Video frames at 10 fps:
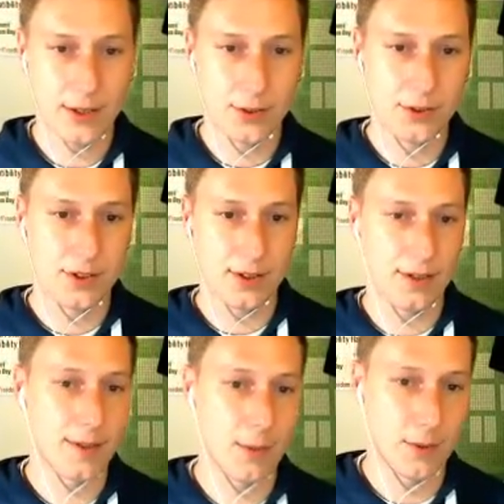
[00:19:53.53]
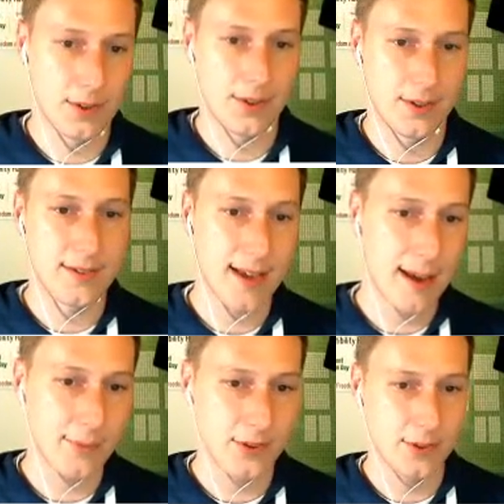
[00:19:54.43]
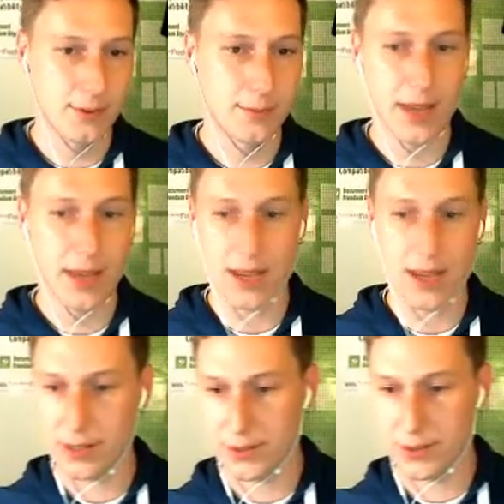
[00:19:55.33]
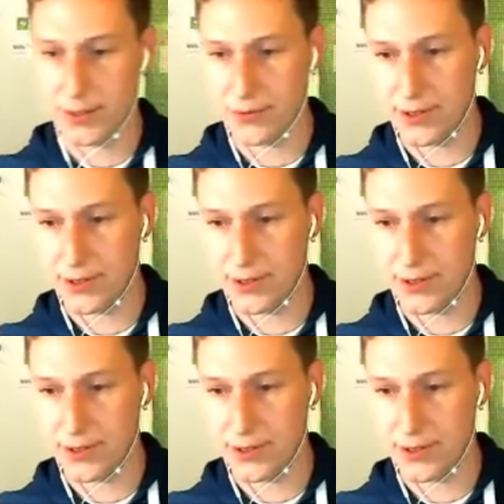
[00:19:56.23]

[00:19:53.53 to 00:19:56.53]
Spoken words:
They wanted the tabs to behave a little different.